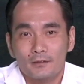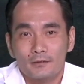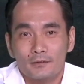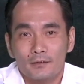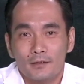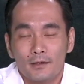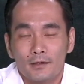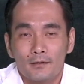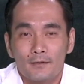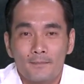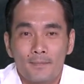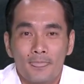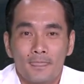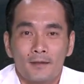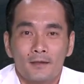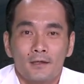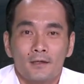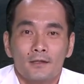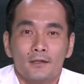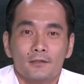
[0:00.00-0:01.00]
Okay,
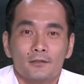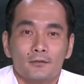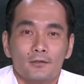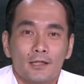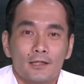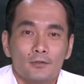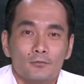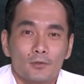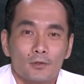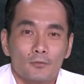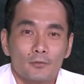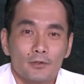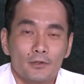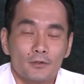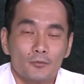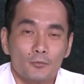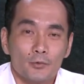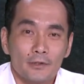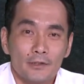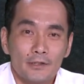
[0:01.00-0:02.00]
so that's
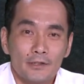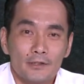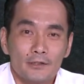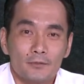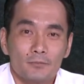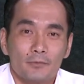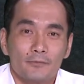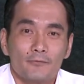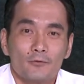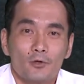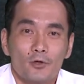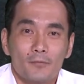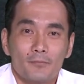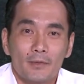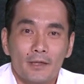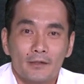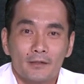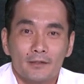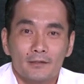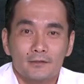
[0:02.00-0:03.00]
what we need to perform
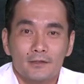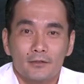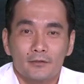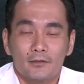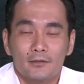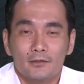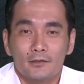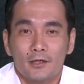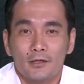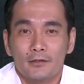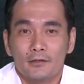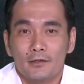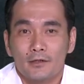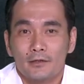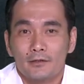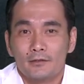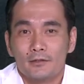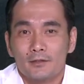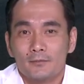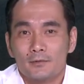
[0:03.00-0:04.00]
maintenance on your soldering
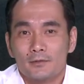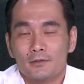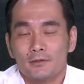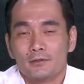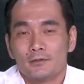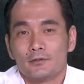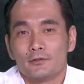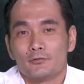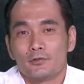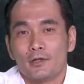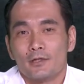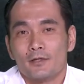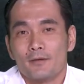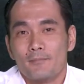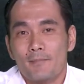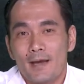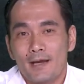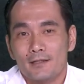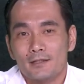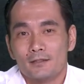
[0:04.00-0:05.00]
iron tips to try to
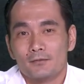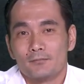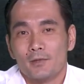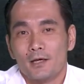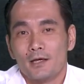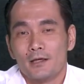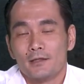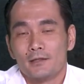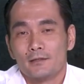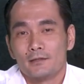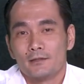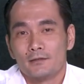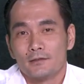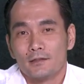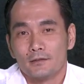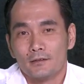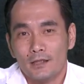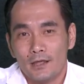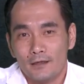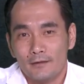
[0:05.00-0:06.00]
maximize the
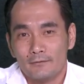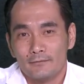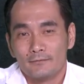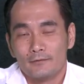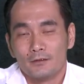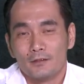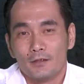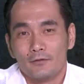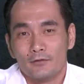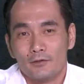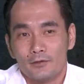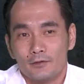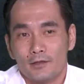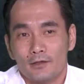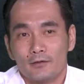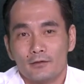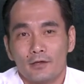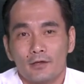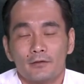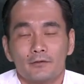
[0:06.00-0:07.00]
life of your
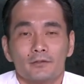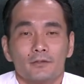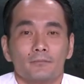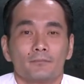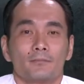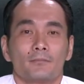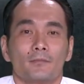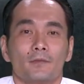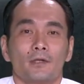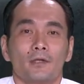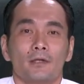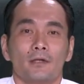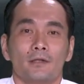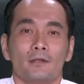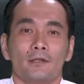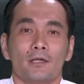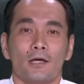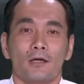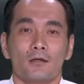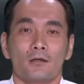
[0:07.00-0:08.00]
soldering iron tip.
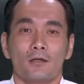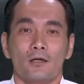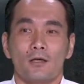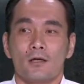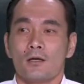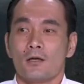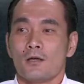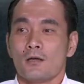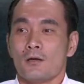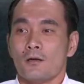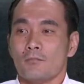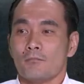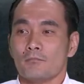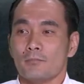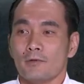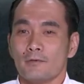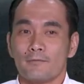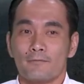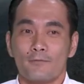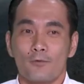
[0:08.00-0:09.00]
Now,
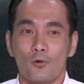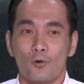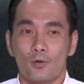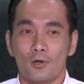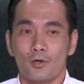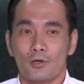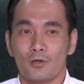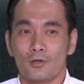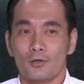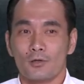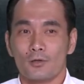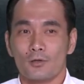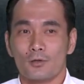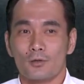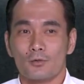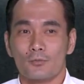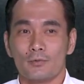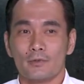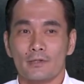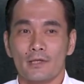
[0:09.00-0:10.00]
before
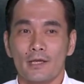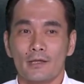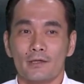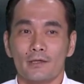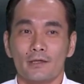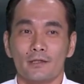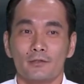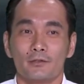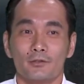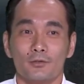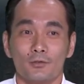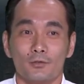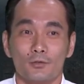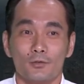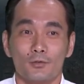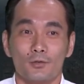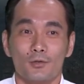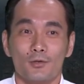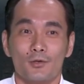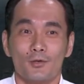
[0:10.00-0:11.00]
we get into